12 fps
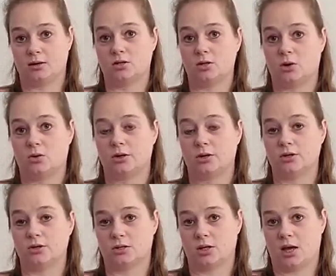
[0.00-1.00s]
so
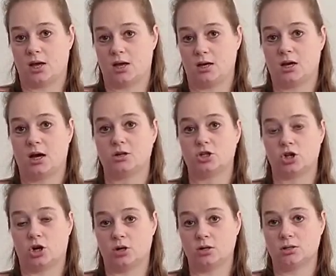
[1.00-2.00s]
there's a cut
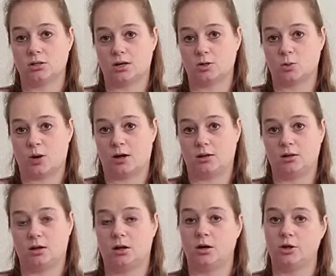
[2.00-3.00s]
chart as
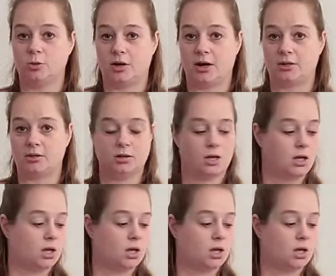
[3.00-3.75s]
well on your pattern.